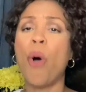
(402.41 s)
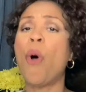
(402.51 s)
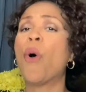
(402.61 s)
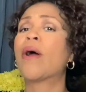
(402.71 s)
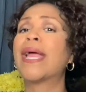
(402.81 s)

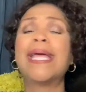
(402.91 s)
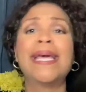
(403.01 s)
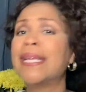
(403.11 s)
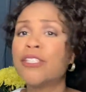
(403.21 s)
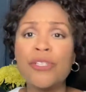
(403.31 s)
or
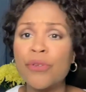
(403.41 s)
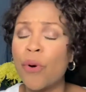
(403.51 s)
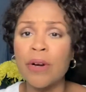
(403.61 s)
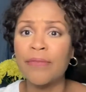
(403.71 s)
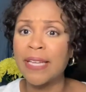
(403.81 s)
any
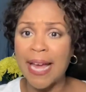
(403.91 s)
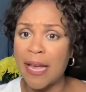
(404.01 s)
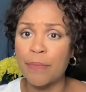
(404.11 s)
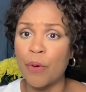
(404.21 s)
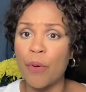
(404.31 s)
sort of
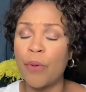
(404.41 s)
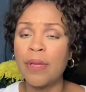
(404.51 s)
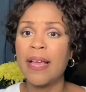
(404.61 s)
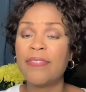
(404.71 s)
label